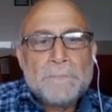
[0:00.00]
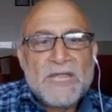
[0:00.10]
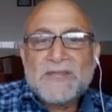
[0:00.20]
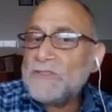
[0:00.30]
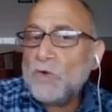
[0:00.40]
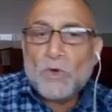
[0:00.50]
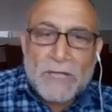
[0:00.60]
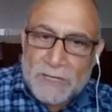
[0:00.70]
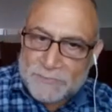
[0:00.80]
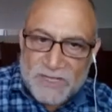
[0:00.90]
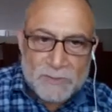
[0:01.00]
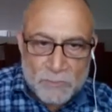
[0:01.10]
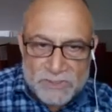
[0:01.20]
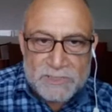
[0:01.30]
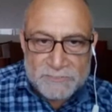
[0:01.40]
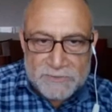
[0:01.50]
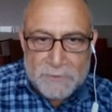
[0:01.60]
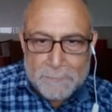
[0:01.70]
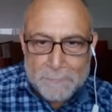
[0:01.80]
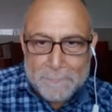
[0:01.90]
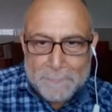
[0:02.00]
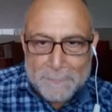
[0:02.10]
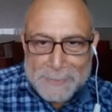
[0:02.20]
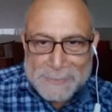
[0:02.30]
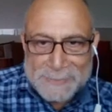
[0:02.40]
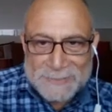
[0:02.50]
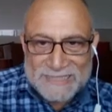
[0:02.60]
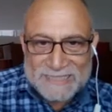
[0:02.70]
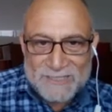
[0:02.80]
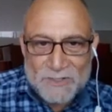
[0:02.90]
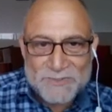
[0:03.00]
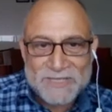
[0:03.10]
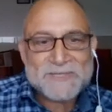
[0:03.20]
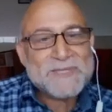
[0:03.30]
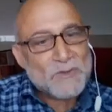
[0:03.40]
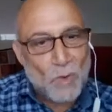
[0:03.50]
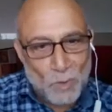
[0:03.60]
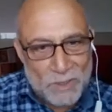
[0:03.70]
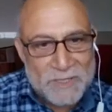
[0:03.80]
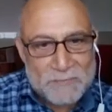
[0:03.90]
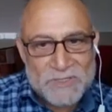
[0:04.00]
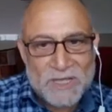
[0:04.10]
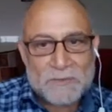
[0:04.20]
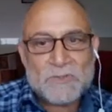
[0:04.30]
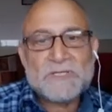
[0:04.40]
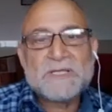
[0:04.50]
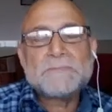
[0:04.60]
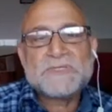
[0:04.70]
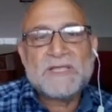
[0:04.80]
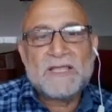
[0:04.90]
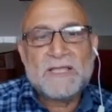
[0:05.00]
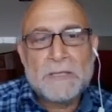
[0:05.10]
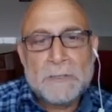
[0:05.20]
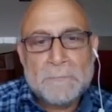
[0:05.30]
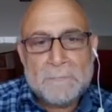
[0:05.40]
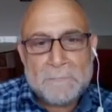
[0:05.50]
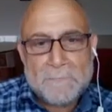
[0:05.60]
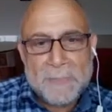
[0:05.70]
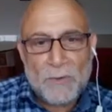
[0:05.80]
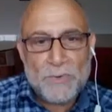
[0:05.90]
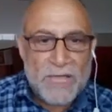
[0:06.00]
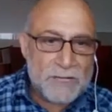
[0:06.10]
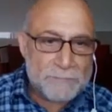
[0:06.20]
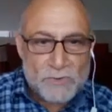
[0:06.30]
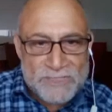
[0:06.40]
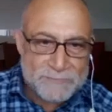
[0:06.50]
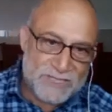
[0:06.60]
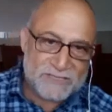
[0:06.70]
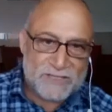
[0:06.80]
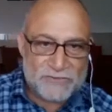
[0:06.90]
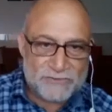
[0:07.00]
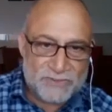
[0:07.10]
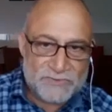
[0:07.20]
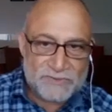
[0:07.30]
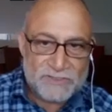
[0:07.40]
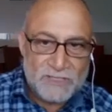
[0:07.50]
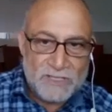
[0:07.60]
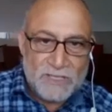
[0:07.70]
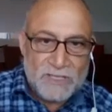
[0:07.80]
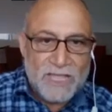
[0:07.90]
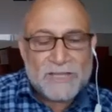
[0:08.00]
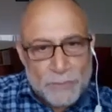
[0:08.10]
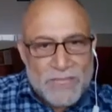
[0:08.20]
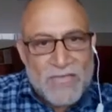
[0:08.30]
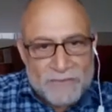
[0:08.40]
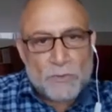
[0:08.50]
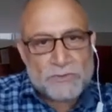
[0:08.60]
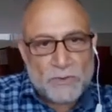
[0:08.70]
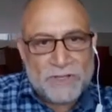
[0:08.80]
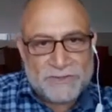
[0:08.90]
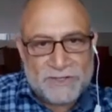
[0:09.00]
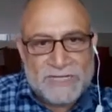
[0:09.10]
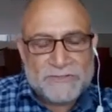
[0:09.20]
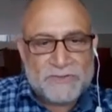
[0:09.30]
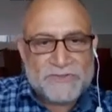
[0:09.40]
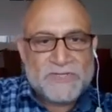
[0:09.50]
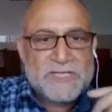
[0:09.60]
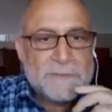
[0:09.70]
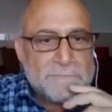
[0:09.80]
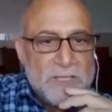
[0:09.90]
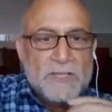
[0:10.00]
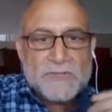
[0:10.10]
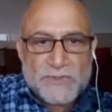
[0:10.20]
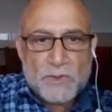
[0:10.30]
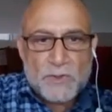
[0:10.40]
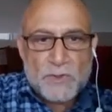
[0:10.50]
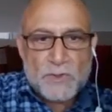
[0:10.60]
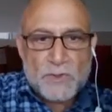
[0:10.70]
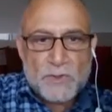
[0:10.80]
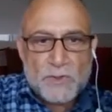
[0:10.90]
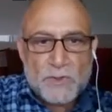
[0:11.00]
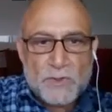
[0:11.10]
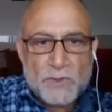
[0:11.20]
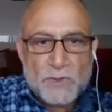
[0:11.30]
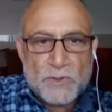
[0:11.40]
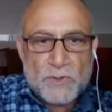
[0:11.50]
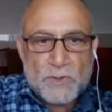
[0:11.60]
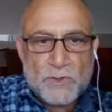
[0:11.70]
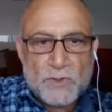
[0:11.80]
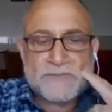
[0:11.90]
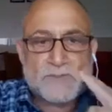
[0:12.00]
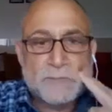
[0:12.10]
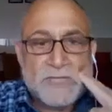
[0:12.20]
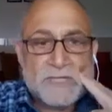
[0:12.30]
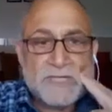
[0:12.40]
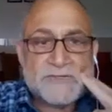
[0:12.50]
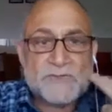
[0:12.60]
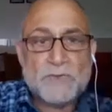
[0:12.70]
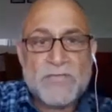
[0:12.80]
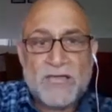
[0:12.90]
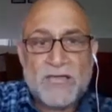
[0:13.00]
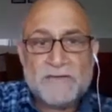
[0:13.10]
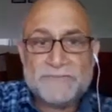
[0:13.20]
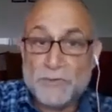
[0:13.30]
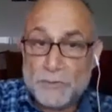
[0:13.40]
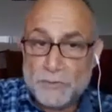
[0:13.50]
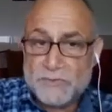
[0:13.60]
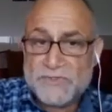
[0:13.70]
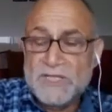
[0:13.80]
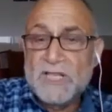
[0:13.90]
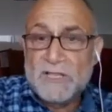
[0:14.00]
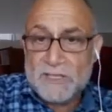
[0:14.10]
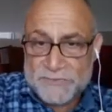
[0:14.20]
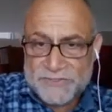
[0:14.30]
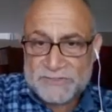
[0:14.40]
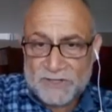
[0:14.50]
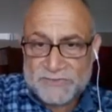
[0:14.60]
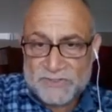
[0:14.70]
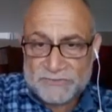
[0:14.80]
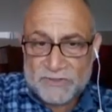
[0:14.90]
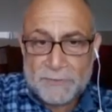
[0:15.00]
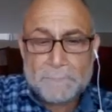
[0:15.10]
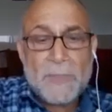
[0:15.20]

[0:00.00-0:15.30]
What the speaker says: Not all Arabs are Muslims. Right, not all Arabs are Muslims. We are Muslims and Christians, and we have also other religions here. Sumerians in Palestine, we have Sumerians, we have Druze, etc., etc.